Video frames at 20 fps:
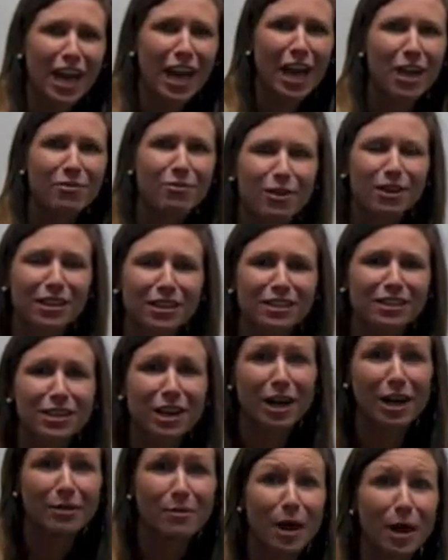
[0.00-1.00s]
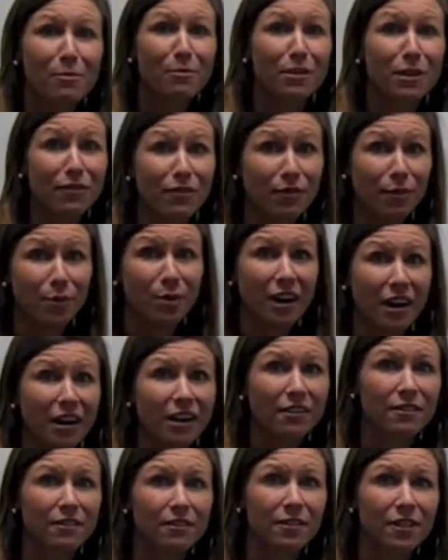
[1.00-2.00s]
and we're going to talk about before
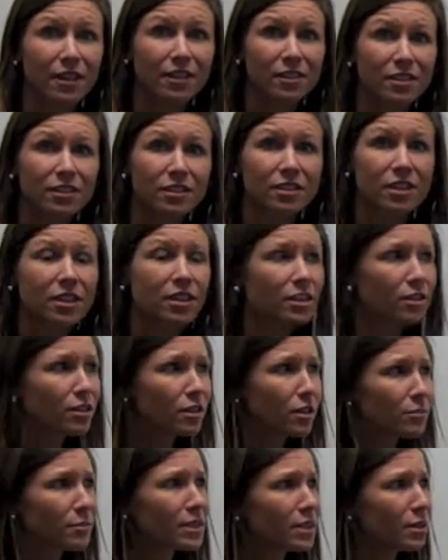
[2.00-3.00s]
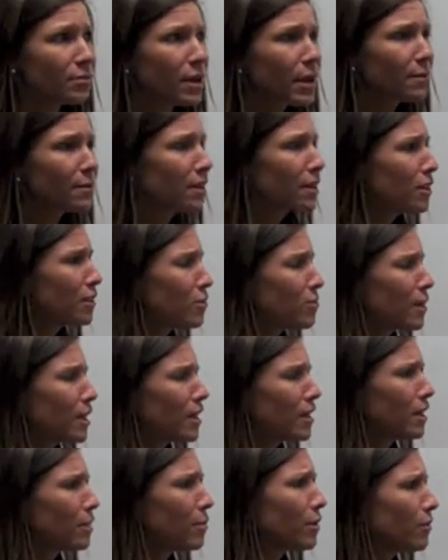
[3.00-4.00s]
first. So Mr. Bachman, can you pick a
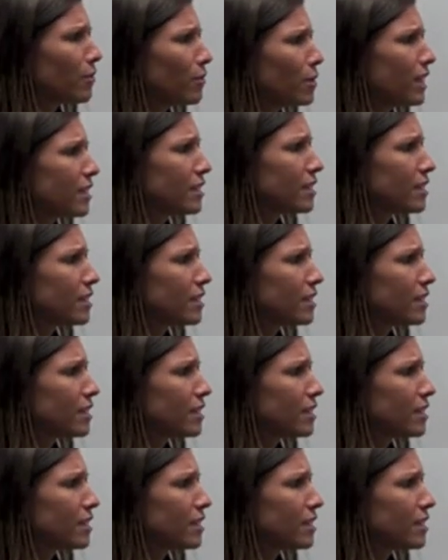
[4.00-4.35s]
number for us?